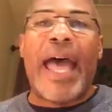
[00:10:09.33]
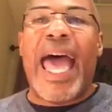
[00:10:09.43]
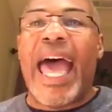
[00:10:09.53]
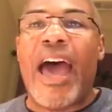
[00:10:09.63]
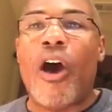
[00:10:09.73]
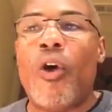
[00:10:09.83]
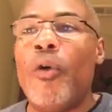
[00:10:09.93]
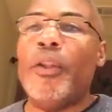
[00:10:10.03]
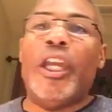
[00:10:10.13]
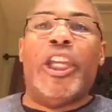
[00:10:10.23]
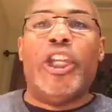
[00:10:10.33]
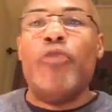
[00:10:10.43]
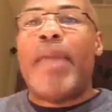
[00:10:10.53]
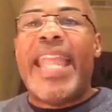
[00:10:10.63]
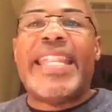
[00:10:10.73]
how you
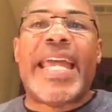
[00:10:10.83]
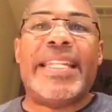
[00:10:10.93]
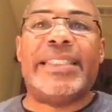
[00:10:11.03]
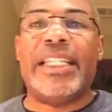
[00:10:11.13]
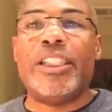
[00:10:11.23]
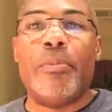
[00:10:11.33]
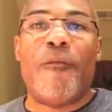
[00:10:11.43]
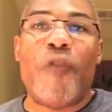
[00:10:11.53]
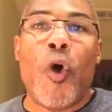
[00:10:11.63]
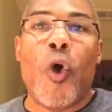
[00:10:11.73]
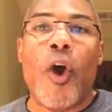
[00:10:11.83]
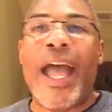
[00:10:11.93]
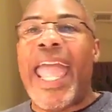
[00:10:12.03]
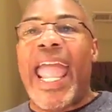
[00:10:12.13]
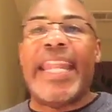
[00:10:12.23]
made that decision before
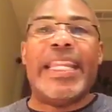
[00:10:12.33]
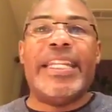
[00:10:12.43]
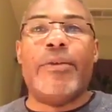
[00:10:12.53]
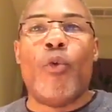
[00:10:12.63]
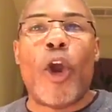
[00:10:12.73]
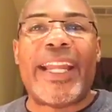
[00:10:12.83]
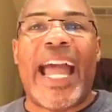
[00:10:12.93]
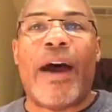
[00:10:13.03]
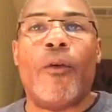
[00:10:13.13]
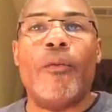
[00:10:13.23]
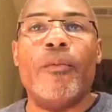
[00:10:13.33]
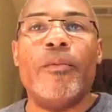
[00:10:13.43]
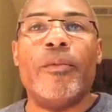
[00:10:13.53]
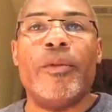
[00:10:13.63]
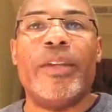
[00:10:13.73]
and it didn't work out.
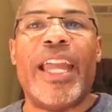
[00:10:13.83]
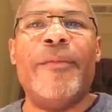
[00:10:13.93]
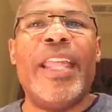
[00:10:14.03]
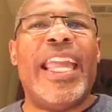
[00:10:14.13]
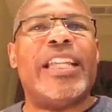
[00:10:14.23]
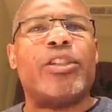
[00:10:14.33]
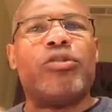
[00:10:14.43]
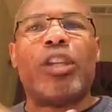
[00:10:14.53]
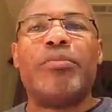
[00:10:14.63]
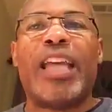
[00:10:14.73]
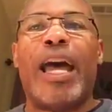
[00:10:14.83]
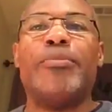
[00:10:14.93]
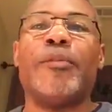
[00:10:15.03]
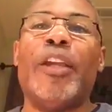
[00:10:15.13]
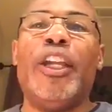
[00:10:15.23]
Okay. And so
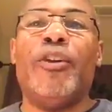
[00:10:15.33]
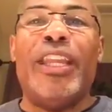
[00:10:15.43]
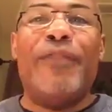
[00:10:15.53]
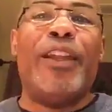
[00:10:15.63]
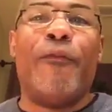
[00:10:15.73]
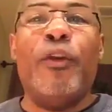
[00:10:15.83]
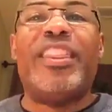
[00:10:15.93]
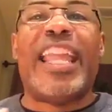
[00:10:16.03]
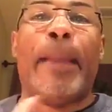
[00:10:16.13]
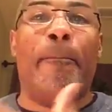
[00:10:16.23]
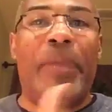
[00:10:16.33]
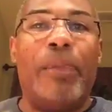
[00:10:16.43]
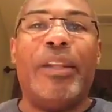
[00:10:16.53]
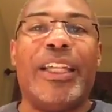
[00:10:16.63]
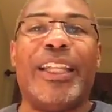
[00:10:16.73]
sometimes, even if we think
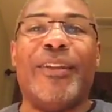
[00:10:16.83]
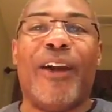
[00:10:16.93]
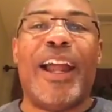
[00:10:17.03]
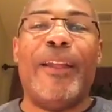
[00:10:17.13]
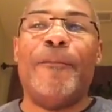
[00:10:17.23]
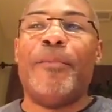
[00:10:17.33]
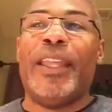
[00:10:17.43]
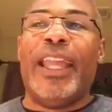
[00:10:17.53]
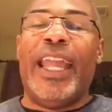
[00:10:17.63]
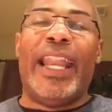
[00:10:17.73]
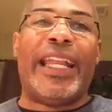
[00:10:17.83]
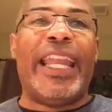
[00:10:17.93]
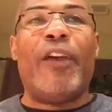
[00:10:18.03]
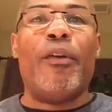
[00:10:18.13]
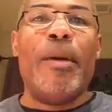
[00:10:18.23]
biblically, right? And I
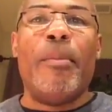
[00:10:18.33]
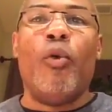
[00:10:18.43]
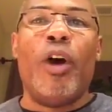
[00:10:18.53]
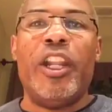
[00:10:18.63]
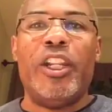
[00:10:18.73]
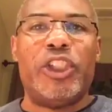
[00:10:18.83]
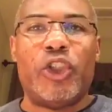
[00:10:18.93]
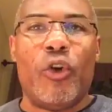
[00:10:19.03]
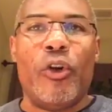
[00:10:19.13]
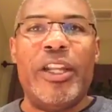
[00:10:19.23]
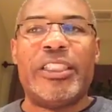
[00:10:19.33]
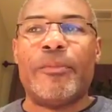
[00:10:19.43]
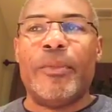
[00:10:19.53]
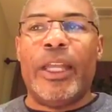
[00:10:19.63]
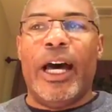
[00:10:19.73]
can't remember one of the stories,
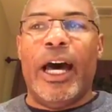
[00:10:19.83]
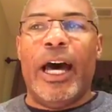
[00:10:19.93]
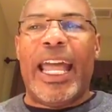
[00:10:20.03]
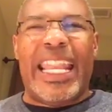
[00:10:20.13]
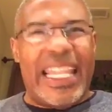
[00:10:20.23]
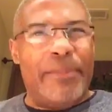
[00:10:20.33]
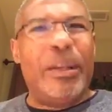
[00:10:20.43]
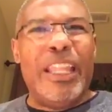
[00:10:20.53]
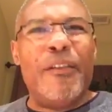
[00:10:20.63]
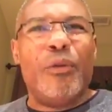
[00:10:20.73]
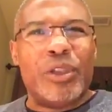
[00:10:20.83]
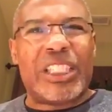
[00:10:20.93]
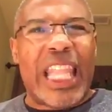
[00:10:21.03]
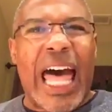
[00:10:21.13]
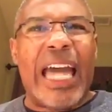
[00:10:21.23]
and I believe it was
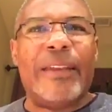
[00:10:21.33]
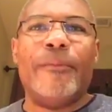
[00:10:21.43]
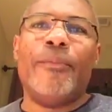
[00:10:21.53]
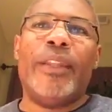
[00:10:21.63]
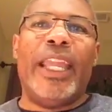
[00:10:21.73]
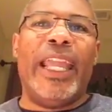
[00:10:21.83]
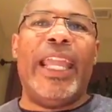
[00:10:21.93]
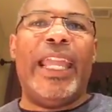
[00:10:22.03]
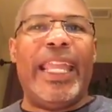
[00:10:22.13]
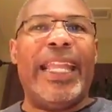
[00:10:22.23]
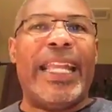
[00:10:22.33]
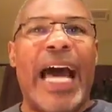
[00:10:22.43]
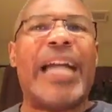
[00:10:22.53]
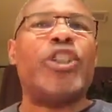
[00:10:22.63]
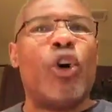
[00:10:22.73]
Lot, and
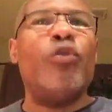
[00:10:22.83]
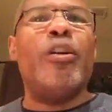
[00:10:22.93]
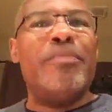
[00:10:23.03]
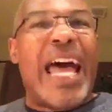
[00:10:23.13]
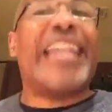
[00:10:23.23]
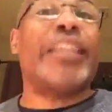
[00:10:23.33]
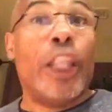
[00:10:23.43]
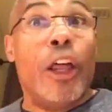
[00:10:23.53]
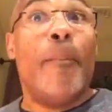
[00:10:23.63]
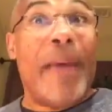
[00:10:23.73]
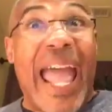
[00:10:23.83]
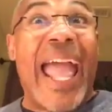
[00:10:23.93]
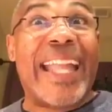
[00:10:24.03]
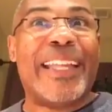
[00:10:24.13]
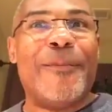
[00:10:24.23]
God told them not to look back.